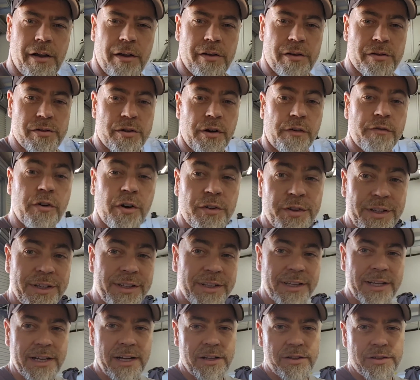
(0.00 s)
So I've got the
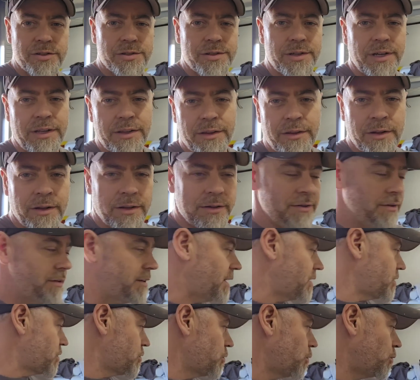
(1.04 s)
inner guards done.
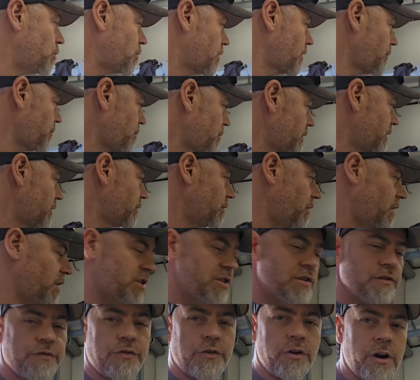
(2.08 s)
That's all looking really nice.
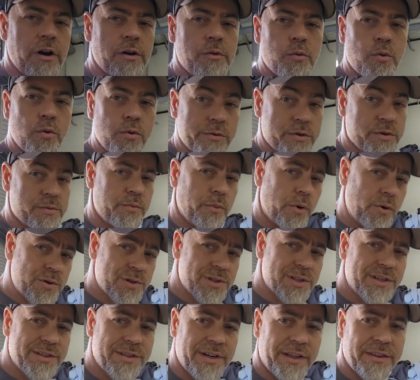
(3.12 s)
The firewall's
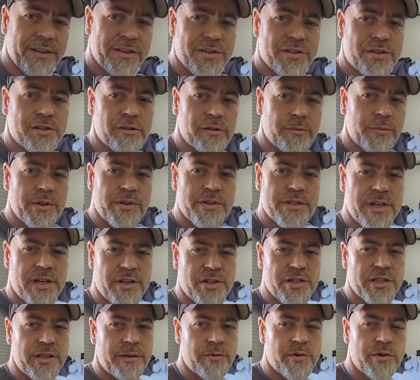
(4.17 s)
mostly done. There's still a bit of
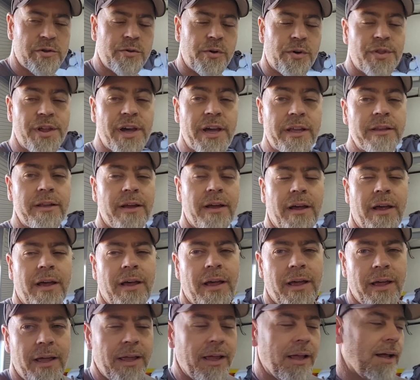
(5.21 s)
touching up to do on that.
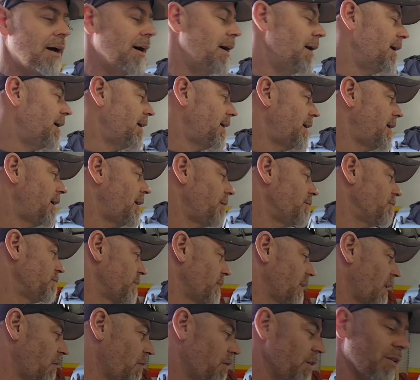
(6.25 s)

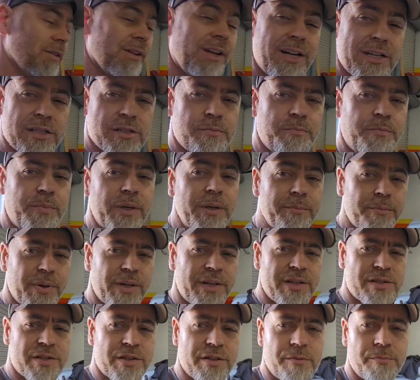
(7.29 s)
The last big
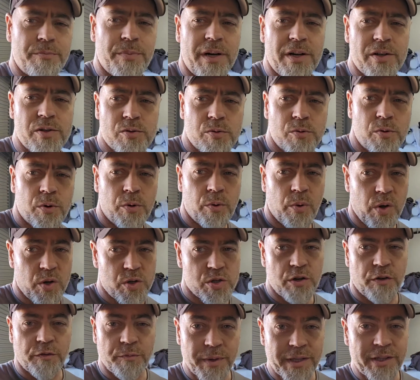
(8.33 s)
piece of the puzzle, which
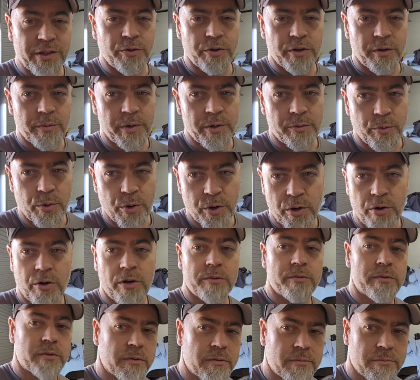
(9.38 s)
I've been doing a bit of work
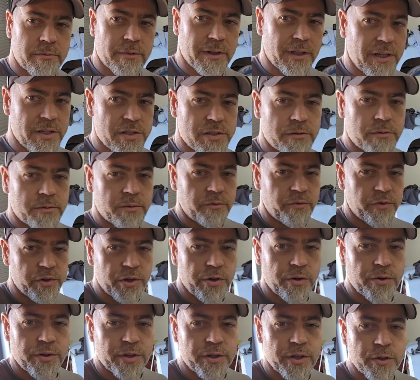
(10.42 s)
on, the last video
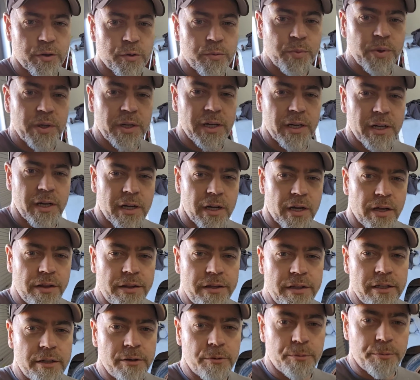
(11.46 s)
on the coupe,
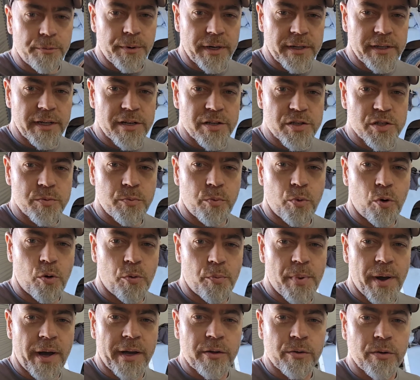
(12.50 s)
the radiator support
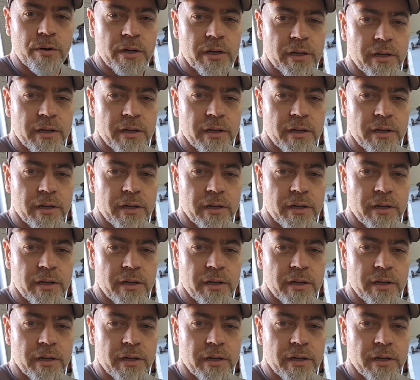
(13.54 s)
panel.